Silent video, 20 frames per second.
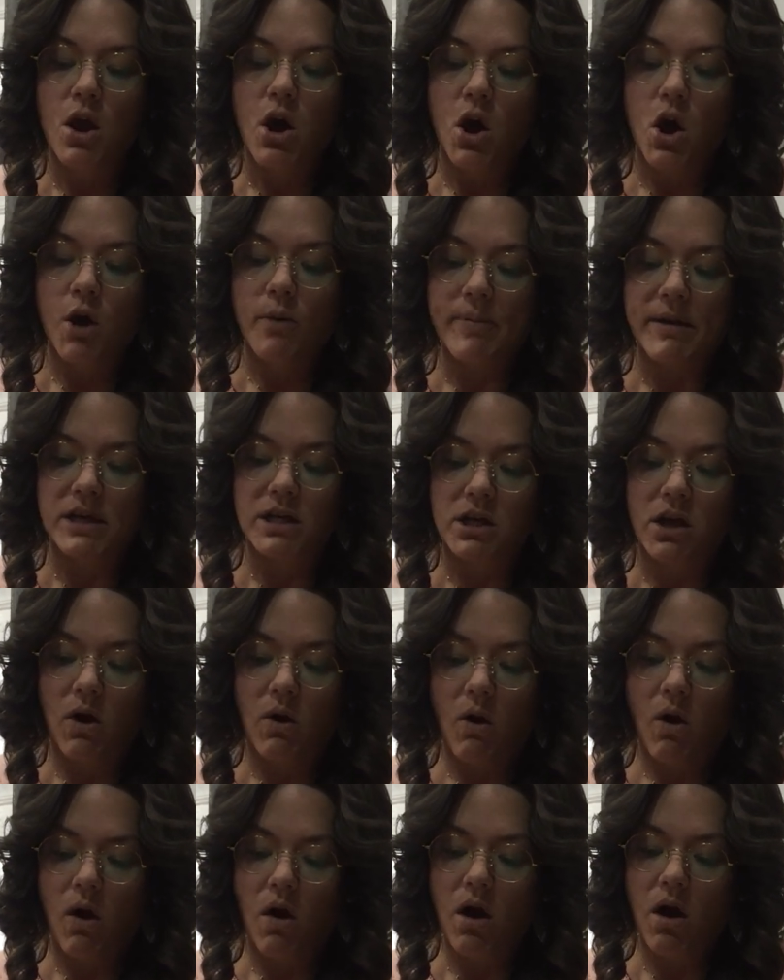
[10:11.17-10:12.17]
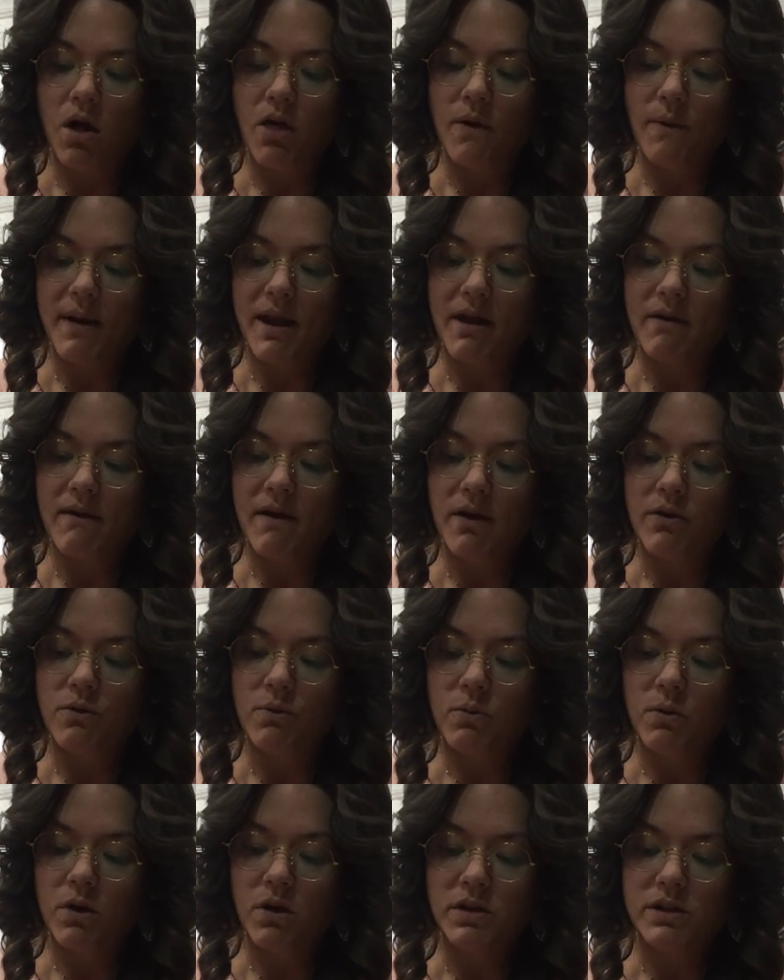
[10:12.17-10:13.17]
hoping to go all the way around the
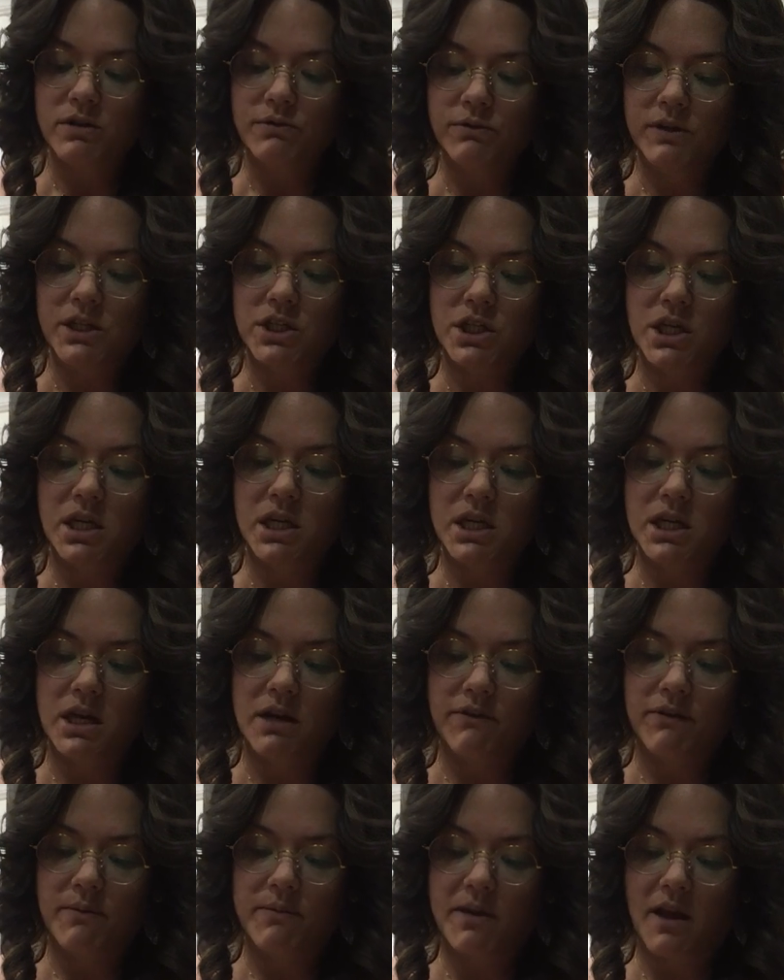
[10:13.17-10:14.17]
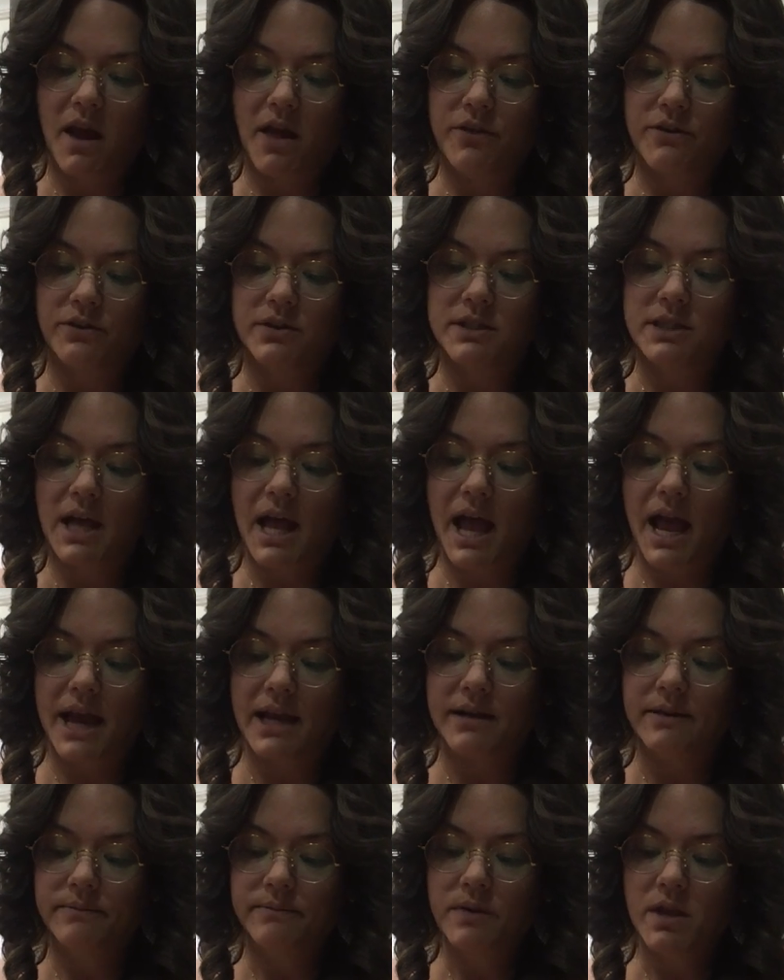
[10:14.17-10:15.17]
world and reach India from the other side.
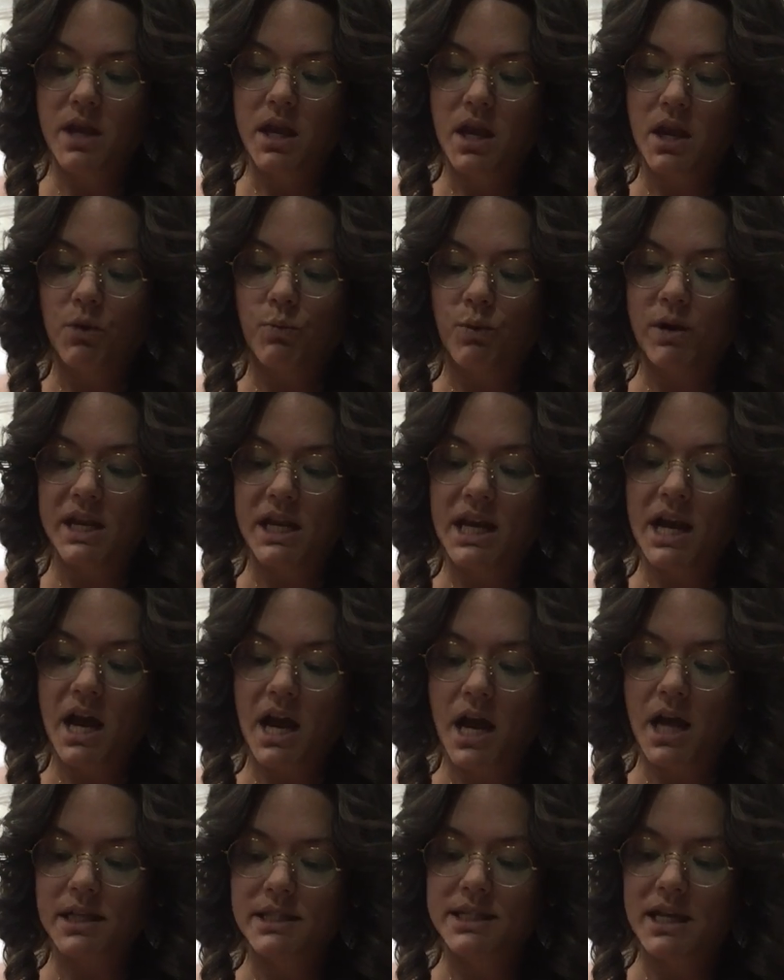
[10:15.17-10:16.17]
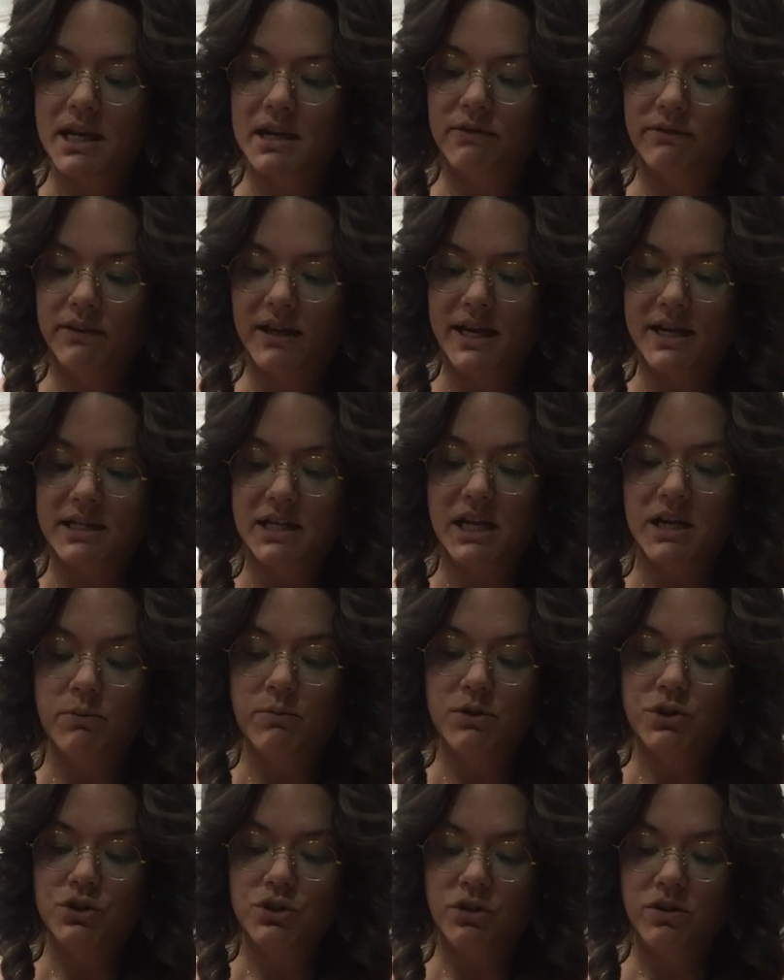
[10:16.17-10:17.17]
When he caught sight of land, he
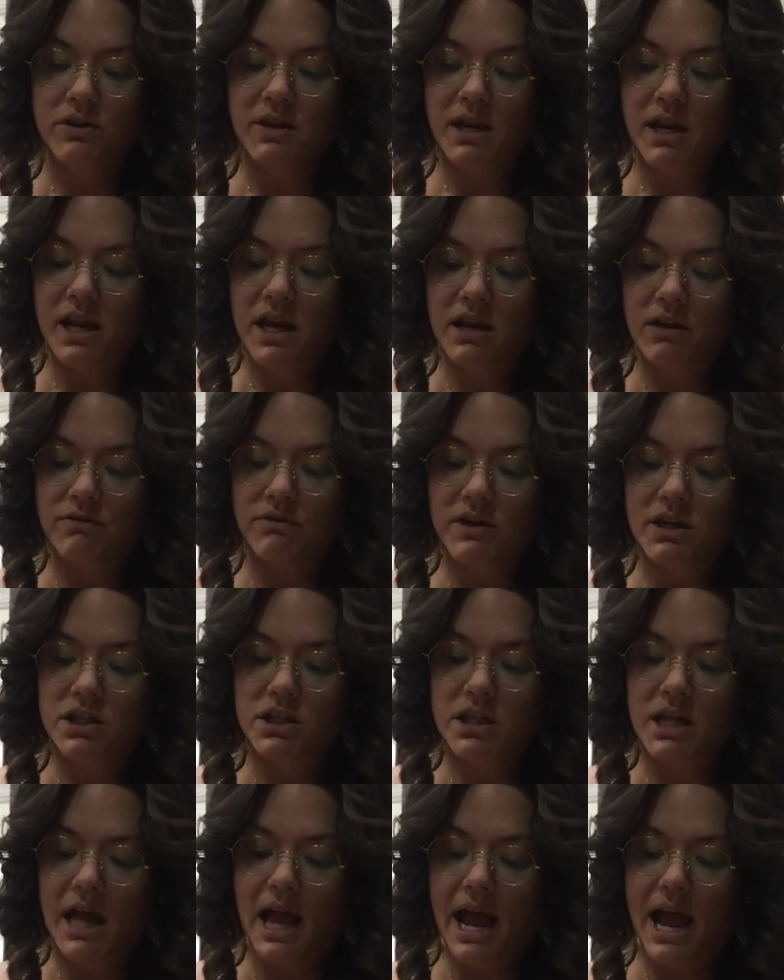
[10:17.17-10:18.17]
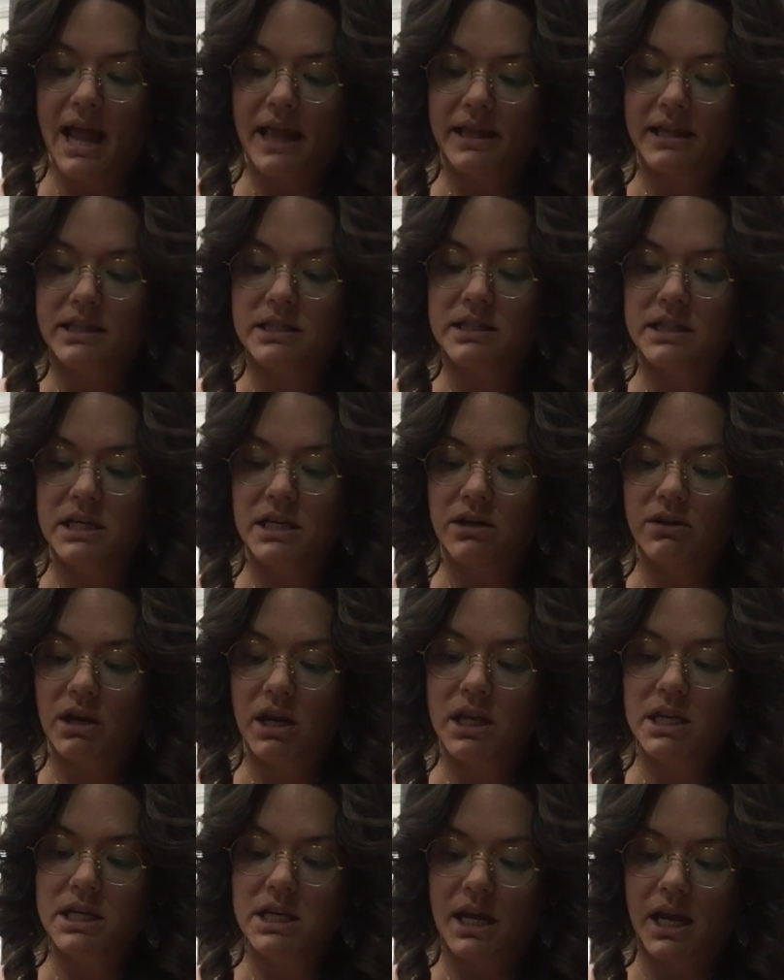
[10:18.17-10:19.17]
was sure that he had reached the islands near
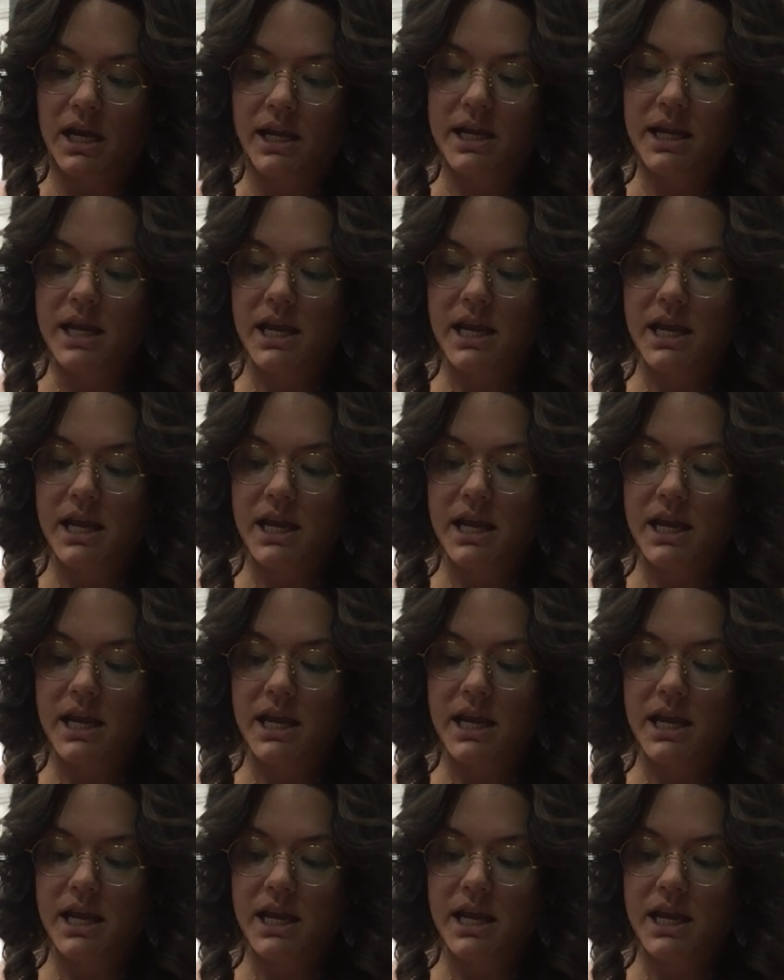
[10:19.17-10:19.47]
India.